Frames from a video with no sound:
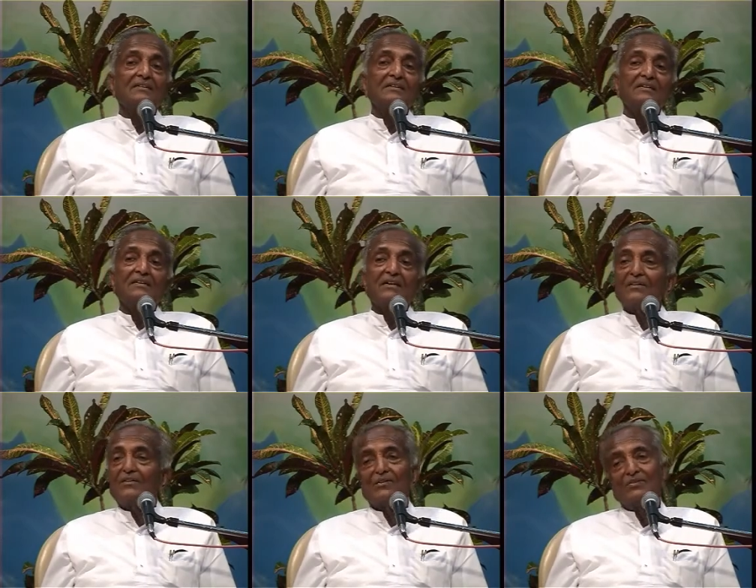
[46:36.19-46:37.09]
greed
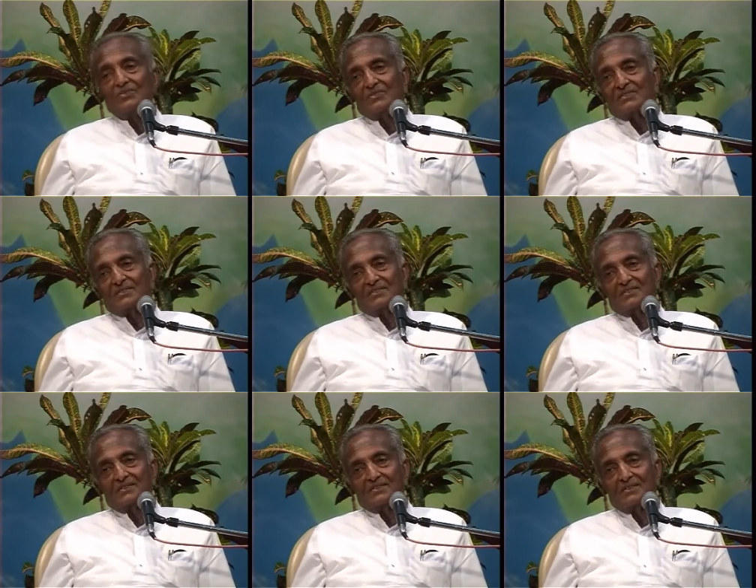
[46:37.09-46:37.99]
and all those
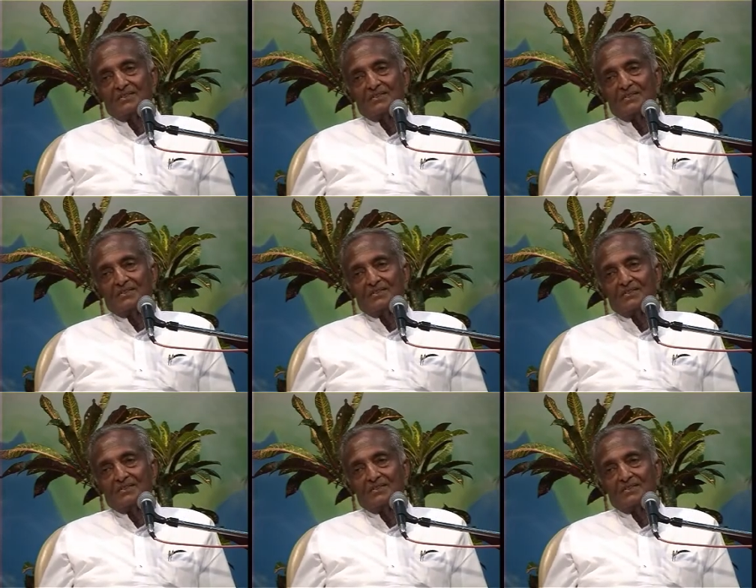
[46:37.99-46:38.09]
things.